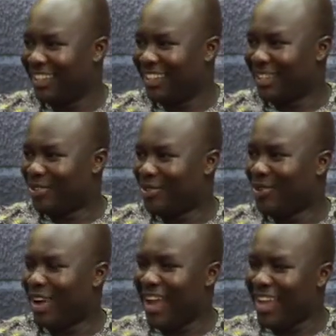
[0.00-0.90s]
So
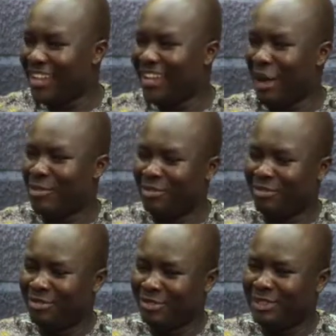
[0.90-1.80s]
I mean,
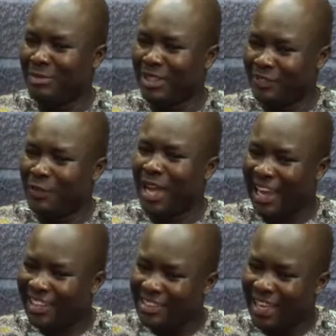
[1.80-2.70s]
with the benefit of the
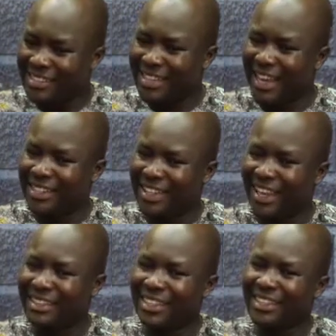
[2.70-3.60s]
hindsight, I
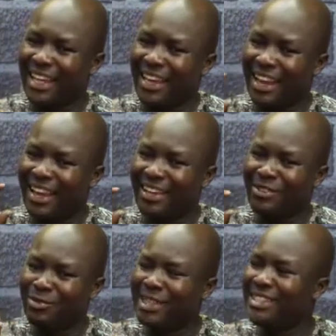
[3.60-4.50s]
think that I
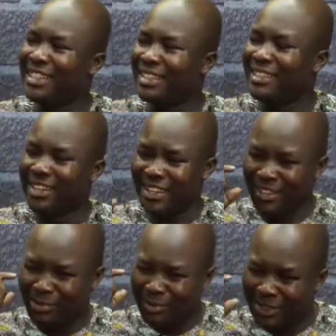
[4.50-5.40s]
went in there
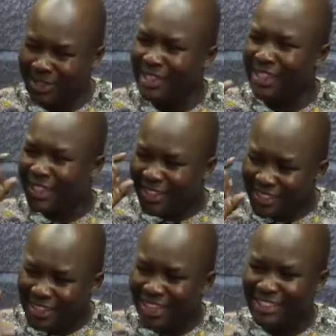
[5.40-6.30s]
with
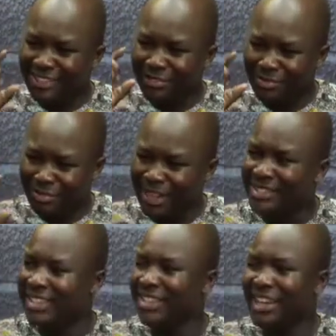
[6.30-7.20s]
that mindset that